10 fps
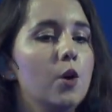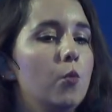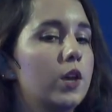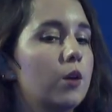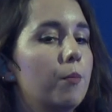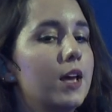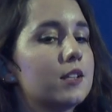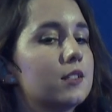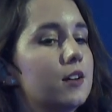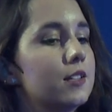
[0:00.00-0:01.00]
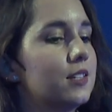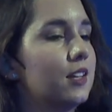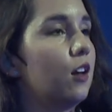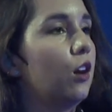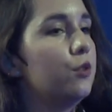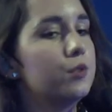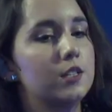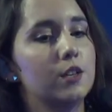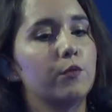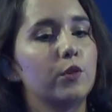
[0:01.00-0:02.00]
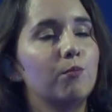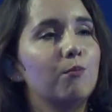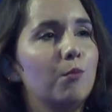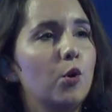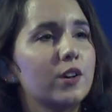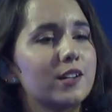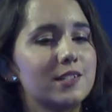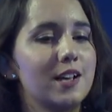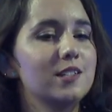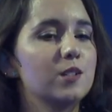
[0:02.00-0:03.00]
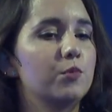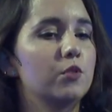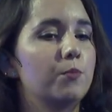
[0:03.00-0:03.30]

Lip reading: We can make sites inclusive and more accessible.